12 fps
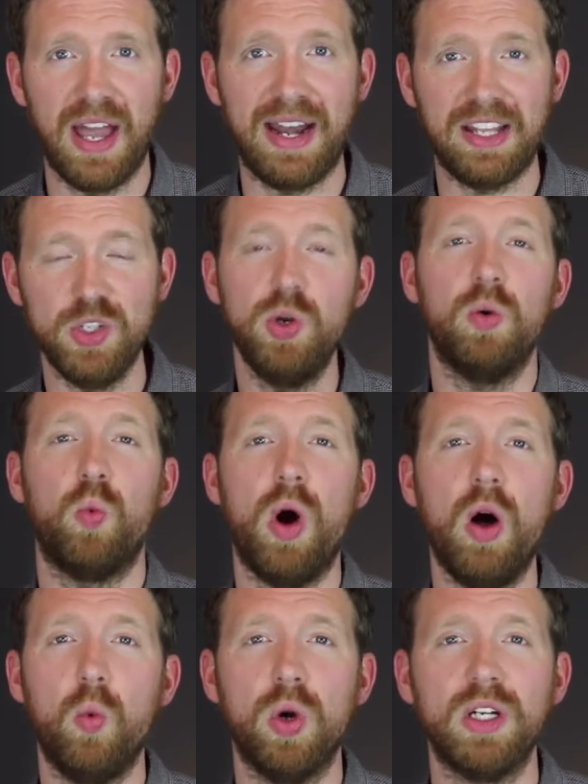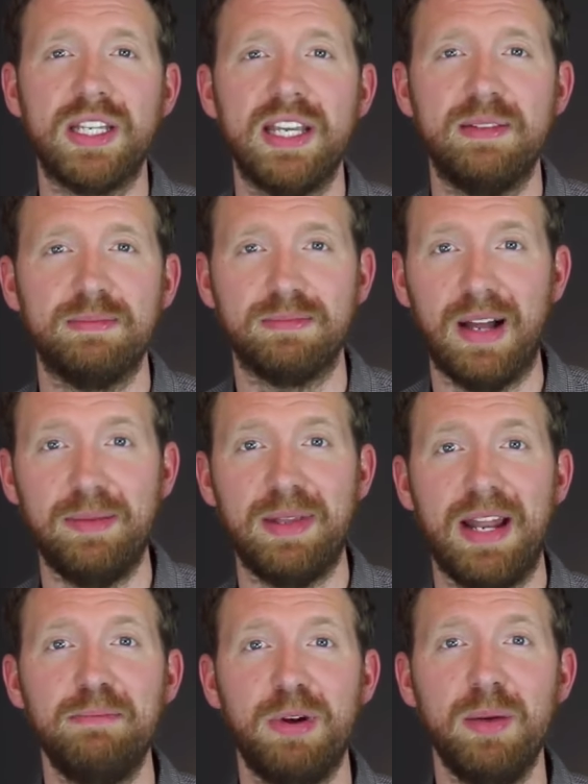And I do it while working. I
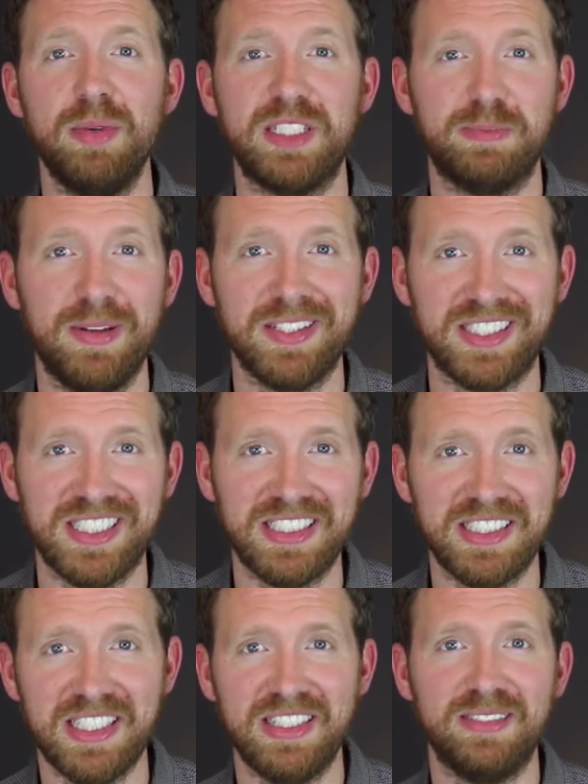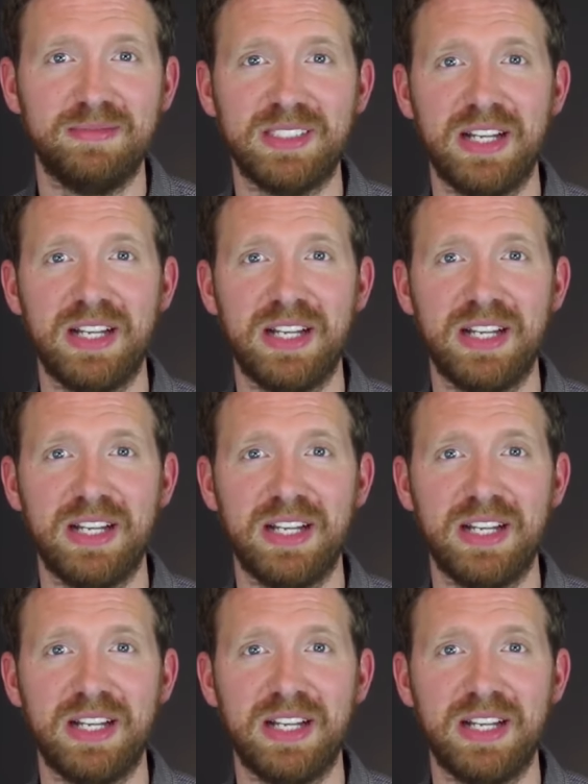mean, I probably spend 60,